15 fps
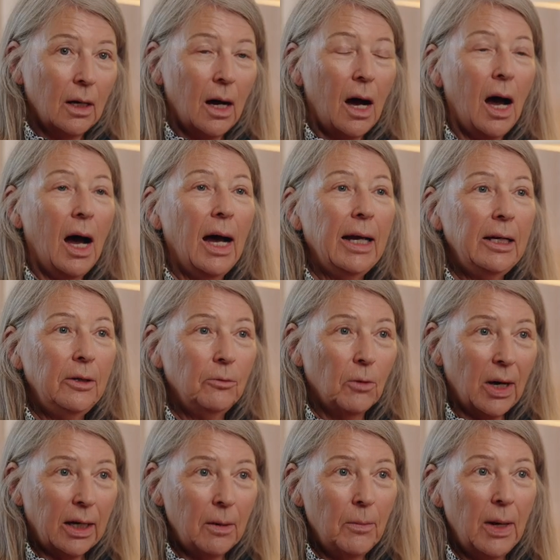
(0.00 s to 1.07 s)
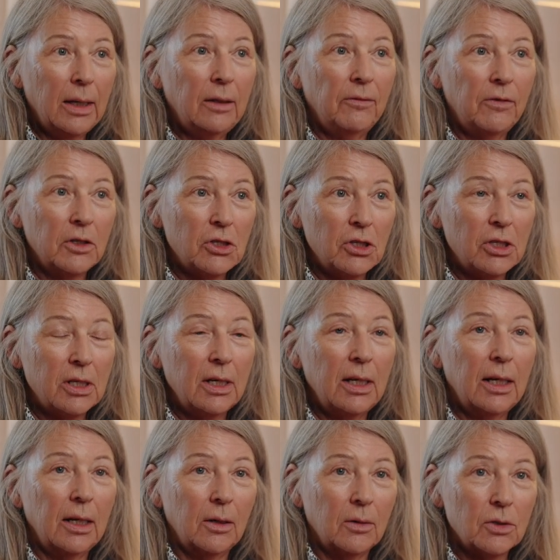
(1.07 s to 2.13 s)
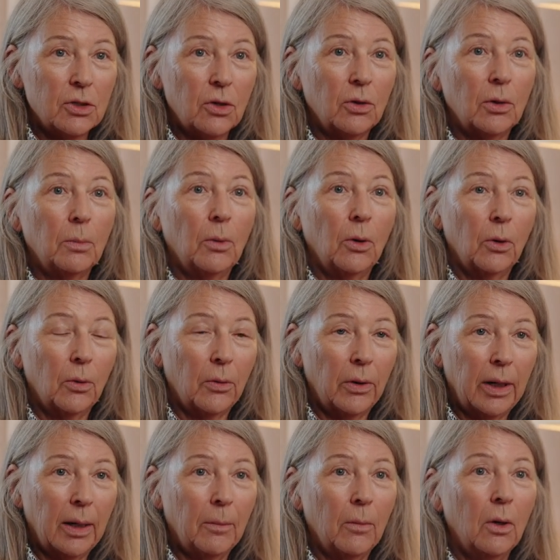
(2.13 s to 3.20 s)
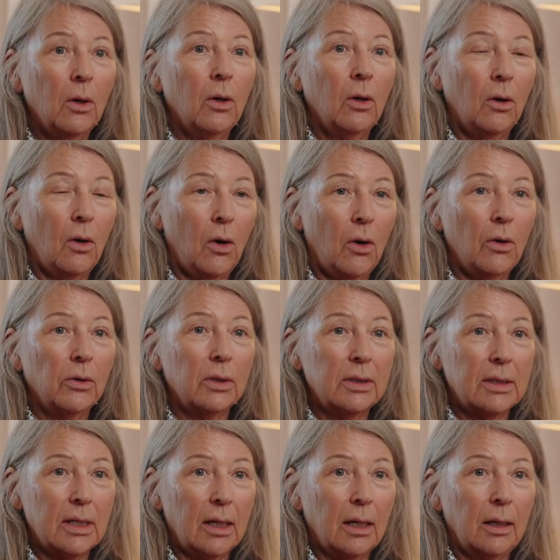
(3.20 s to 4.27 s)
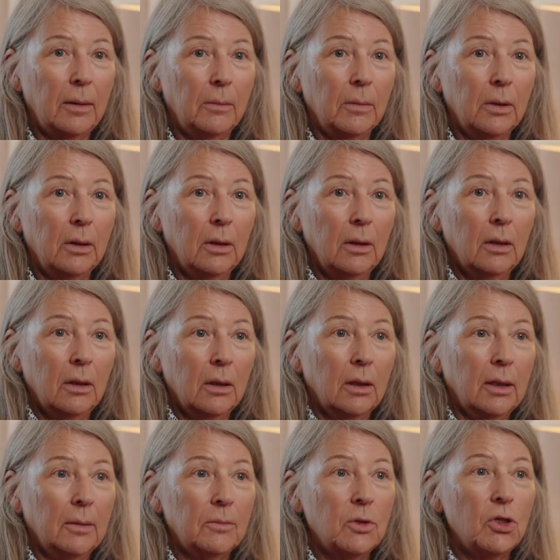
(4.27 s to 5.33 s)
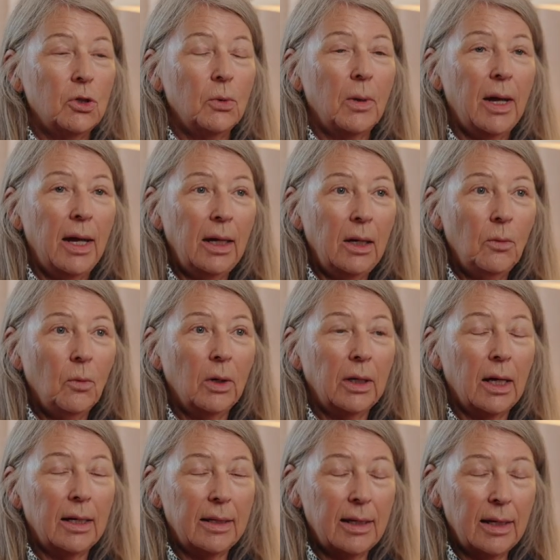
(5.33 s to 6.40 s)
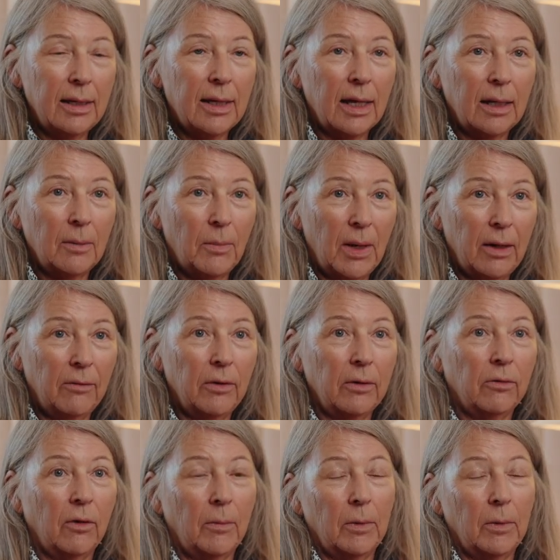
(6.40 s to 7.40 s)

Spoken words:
I recommend Efficiency Arizona program all the time to anyone I think that could benefit from